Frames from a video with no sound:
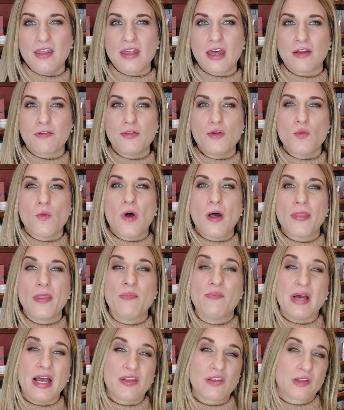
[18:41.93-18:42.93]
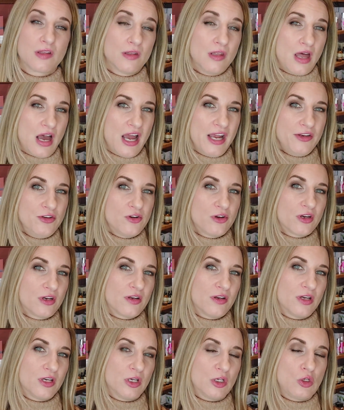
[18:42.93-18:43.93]
that if you want the best glide, you're
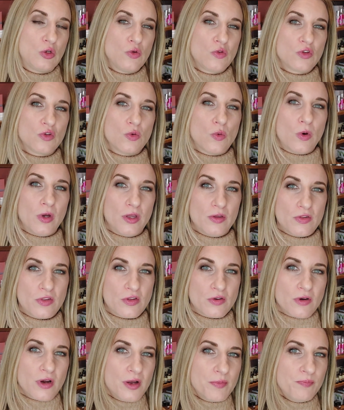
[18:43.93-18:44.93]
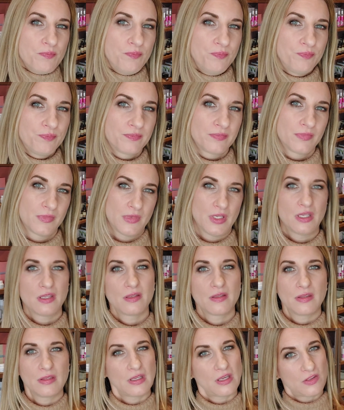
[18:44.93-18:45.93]
going to use an oil serum,
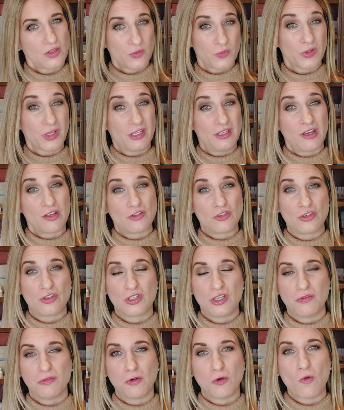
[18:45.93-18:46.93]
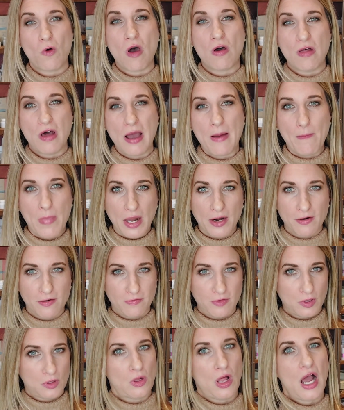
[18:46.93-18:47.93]
because it really does just give you a lot better of
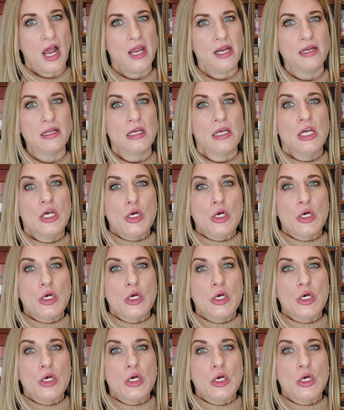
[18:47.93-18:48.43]
a glide.